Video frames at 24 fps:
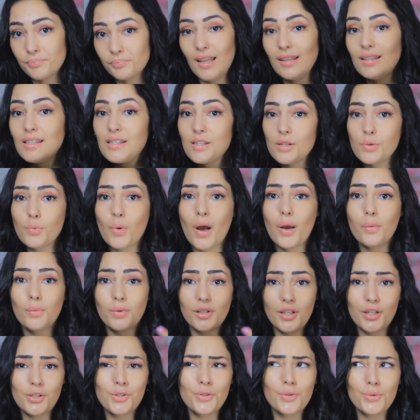And this is why we
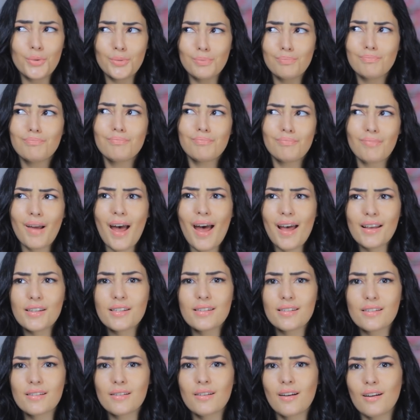need to
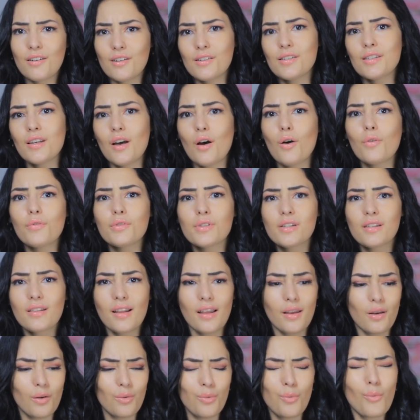ask ourselves,
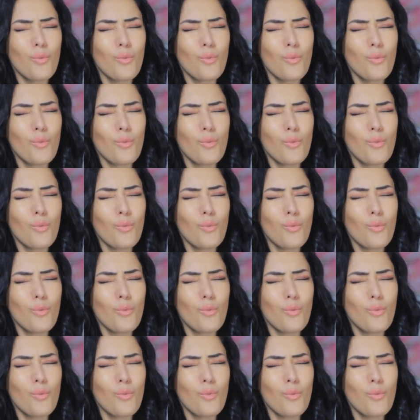like,